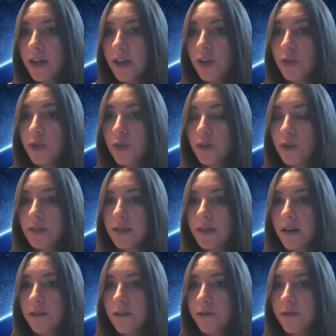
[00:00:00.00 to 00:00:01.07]

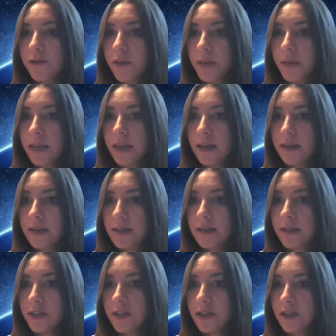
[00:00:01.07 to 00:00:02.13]
yourself for making a
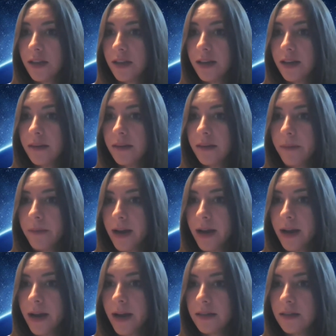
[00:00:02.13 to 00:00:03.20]
decision that
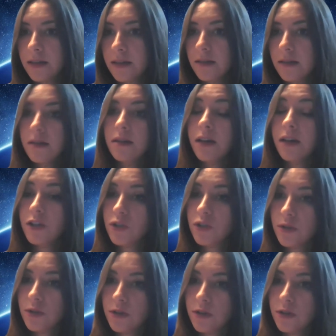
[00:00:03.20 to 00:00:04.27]
impacted not
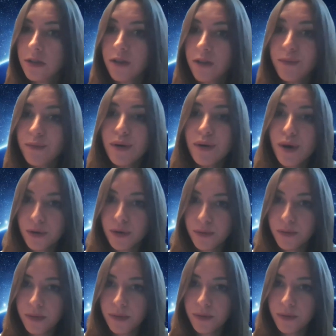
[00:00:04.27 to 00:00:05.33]
just yourself, but other
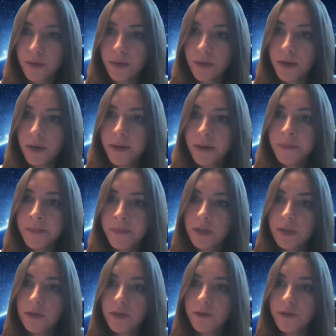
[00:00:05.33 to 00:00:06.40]
people.
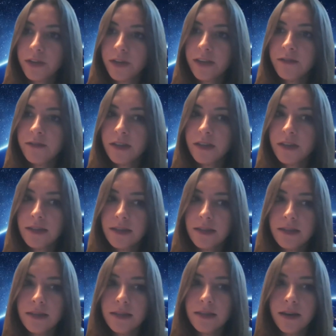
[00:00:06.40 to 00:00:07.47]
So forgiveness
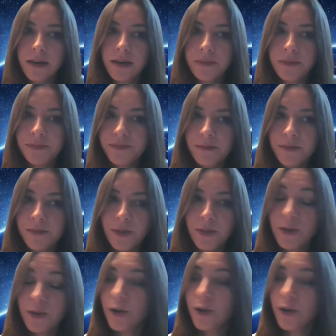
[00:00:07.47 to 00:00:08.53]
is... Um, you
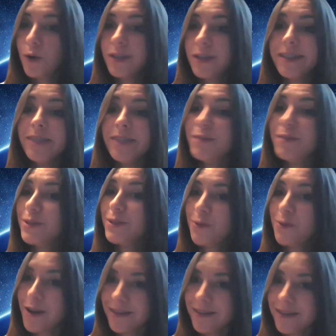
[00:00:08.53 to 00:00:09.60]
could go as deep as you
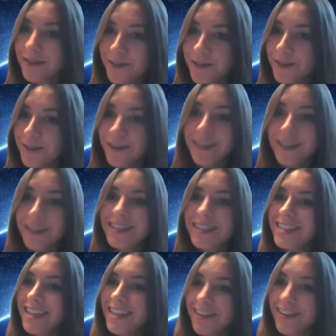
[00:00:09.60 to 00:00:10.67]
want or
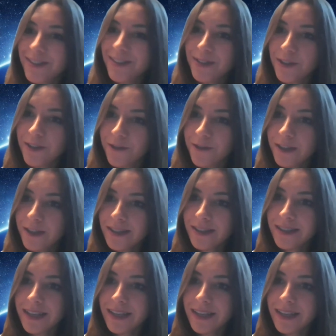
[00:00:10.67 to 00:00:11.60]
stay on the surface.